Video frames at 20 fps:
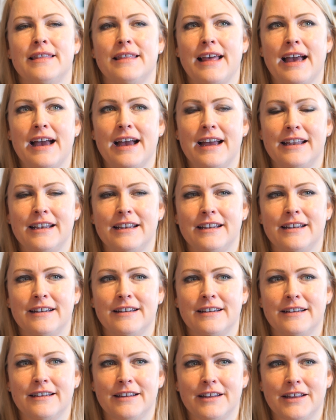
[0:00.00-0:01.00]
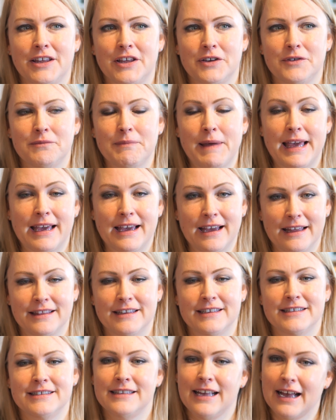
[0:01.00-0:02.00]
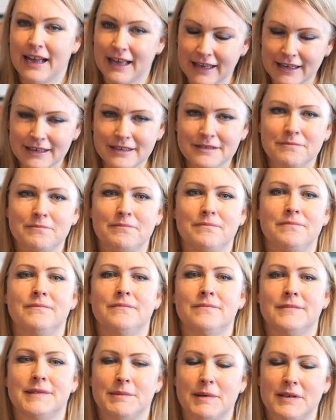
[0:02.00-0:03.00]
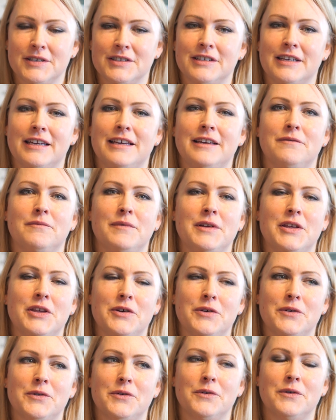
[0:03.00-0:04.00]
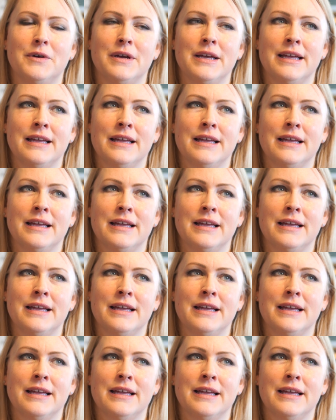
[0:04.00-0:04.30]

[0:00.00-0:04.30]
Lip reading: that you make on this diet, especially when you